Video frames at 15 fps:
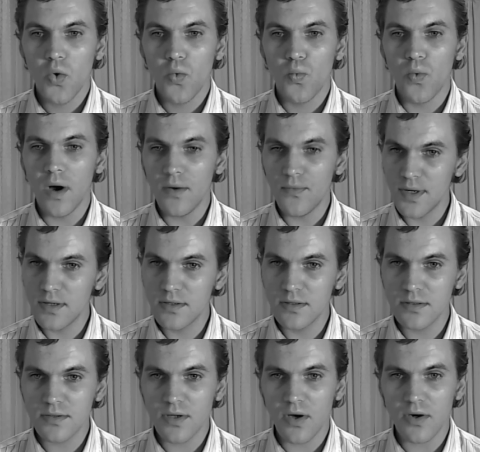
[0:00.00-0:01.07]
What we're going
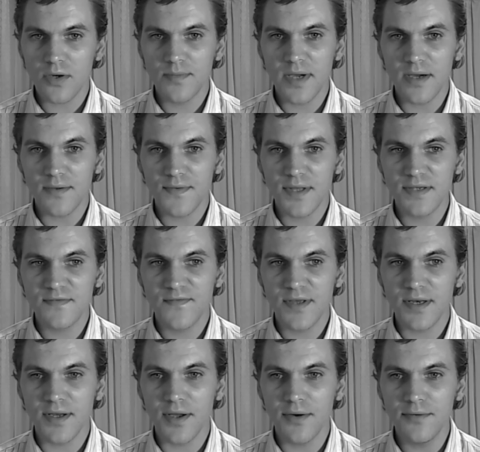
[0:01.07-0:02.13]
to talk about in this
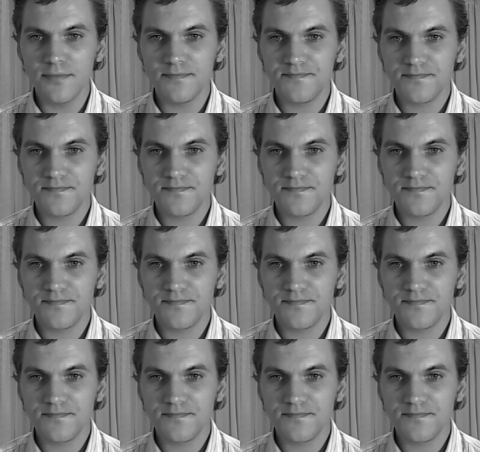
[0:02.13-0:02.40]
video